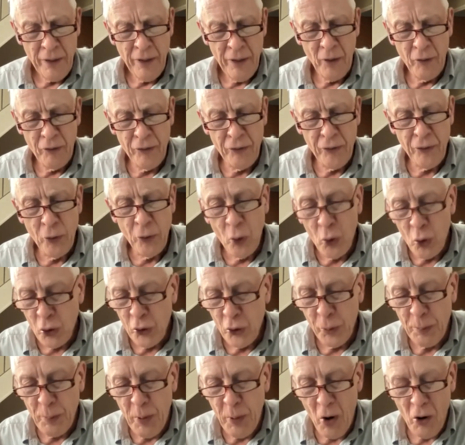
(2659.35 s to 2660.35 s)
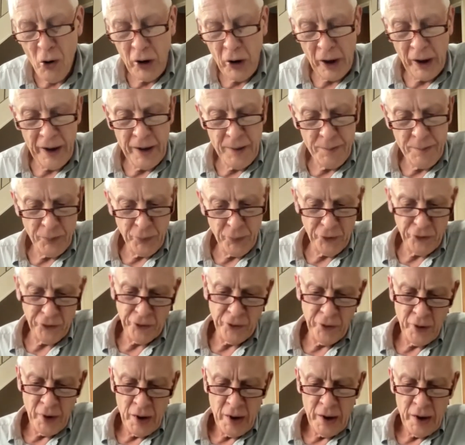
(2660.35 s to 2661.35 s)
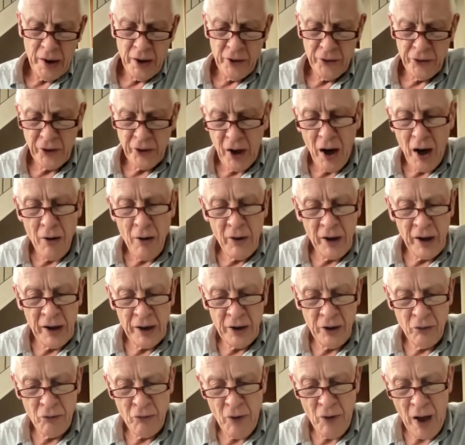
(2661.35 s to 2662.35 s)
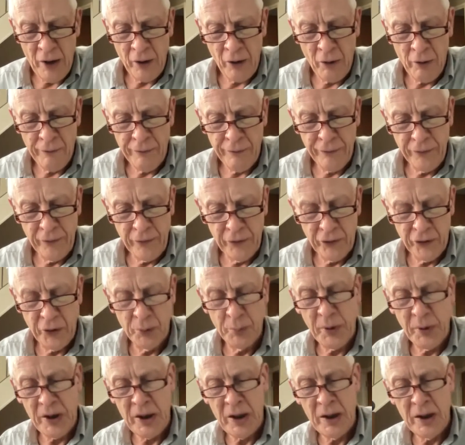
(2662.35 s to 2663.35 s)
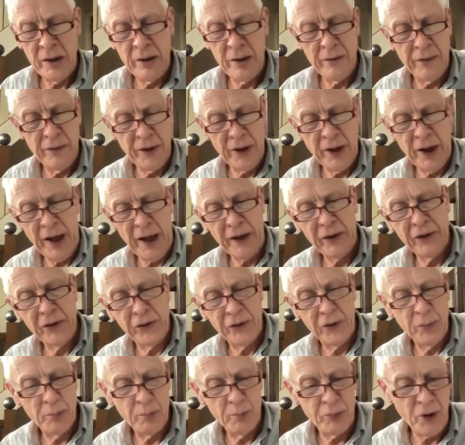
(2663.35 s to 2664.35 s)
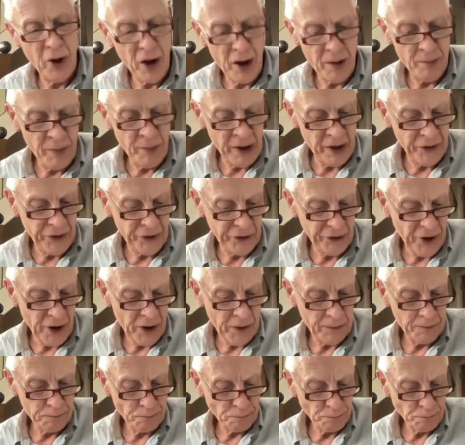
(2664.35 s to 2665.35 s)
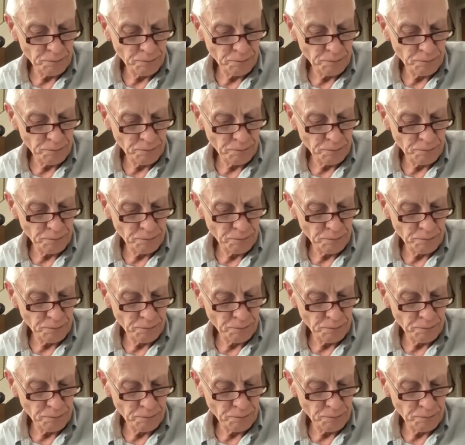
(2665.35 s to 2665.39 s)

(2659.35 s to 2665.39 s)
the fraud apocalypse is currently in a runoff to be the next prime minister.